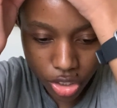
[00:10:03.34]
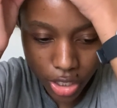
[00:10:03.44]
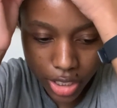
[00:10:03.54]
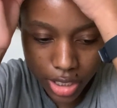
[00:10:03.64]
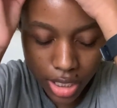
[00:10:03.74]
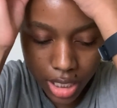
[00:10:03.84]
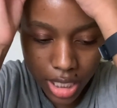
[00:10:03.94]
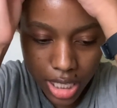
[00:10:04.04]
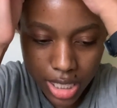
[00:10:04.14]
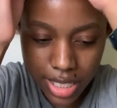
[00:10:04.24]
starts
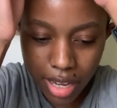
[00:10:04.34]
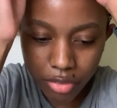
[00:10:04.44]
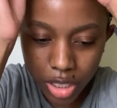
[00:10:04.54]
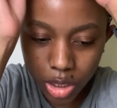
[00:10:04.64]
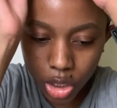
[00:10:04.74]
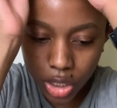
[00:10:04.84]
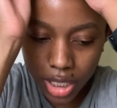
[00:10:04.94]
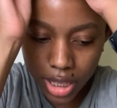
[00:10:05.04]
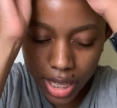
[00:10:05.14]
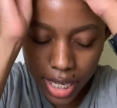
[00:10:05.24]
instead of it
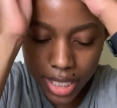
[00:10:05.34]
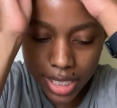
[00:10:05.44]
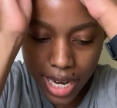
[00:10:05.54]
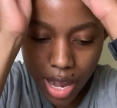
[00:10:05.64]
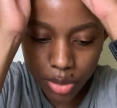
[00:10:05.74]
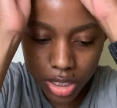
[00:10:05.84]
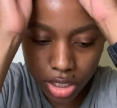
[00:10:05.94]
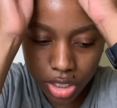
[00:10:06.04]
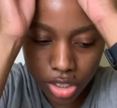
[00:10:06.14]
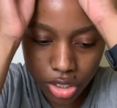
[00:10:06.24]
looking laid down, it's
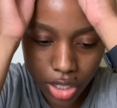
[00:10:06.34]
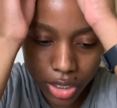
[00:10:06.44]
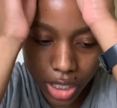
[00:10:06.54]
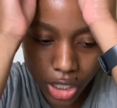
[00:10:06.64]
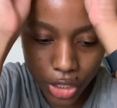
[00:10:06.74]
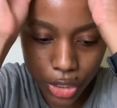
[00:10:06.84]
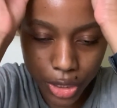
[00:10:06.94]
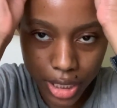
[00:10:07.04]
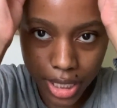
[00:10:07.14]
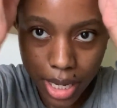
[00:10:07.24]
gonna start like
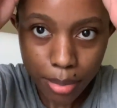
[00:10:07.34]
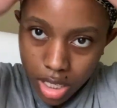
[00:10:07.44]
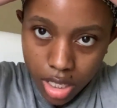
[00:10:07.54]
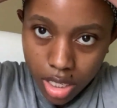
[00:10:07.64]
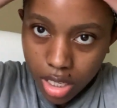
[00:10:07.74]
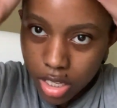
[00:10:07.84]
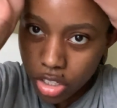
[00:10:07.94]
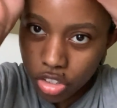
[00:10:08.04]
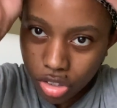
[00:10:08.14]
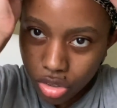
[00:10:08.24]
curling up. And you
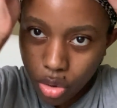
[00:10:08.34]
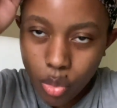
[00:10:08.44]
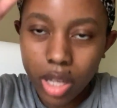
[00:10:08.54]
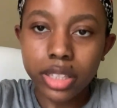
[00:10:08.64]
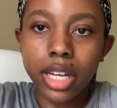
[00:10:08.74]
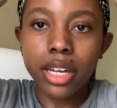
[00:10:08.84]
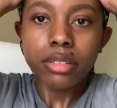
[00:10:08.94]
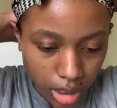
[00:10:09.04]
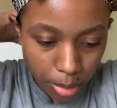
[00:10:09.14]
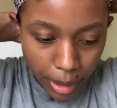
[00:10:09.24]
just don't want that.
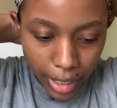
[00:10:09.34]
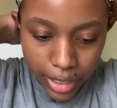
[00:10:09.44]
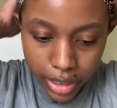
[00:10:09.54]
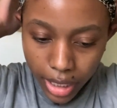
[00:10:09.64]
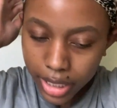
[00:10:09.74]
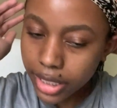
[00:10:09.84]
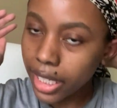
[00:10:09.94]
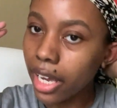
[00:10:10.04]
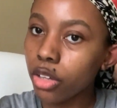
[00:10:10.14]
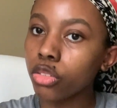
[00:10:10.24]
Keep your hair laid
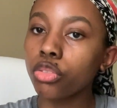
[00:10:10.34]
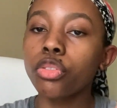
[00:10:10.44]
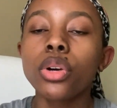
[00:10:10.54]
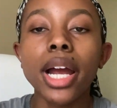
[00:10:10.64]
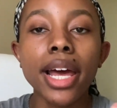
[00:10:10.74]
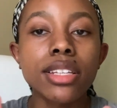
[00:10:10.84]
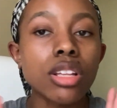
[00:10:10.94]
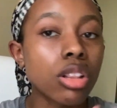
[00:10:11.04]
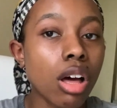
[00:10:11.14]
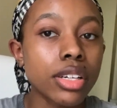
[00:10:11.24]
down for as
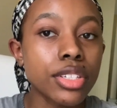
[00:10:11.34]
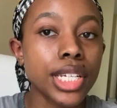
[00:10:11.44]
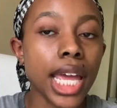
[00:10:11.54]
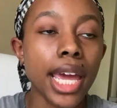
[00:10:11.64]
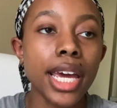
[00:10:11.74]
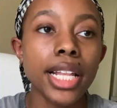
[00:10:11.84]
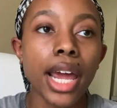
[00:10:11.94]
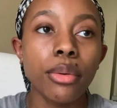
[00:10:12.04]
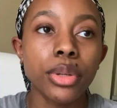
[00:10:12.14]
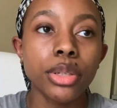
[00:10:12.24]
long as you can.
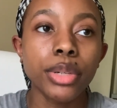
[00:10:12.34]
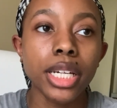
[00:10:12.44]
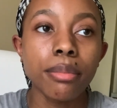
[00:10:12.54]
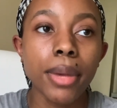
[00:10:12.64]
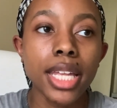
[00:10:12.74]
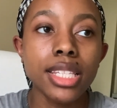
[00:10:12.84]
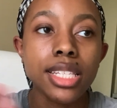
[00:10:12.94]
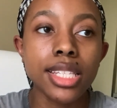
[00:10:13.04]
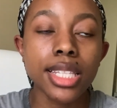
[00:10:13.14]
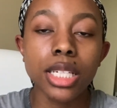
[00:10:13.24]
I really recommend
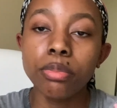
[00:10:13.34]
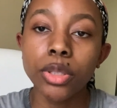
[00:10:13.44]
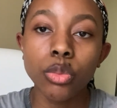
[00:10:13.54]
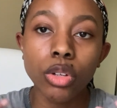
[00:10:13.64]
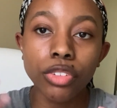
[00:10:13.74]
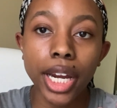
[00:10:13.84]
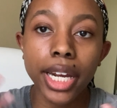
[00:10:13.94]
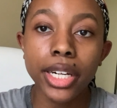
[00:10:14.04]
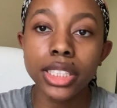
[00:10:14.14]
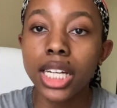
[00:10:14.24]
sleeping with your
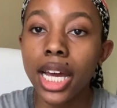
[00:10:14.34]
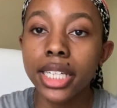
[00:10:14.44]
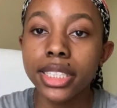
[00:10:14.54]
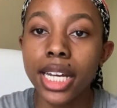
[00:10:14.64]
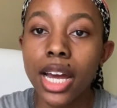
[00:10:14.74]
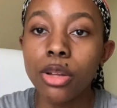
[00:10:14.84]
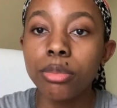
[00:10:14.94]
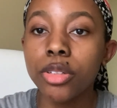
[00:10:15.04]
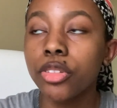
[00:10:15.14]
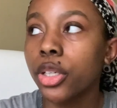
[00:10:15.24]
hair tied down,
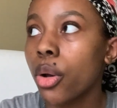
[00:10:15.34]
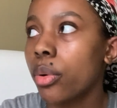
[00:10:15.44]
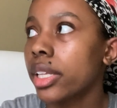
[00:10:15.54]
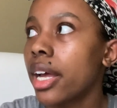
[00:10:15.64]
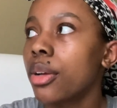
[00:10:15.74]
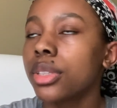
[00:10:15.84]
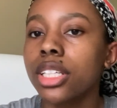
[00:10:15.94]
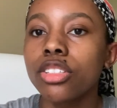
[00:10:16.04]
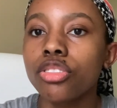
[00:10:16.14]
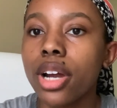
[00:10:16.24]
but if you're going out,
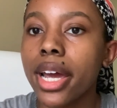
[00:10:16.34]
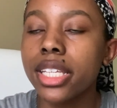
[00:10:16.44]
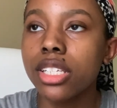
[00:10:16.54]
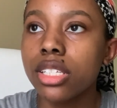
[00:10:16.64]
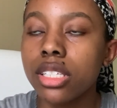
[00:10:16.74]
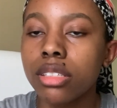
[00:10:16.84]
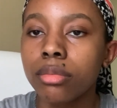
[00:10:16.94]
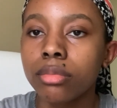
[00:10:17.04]
then try to...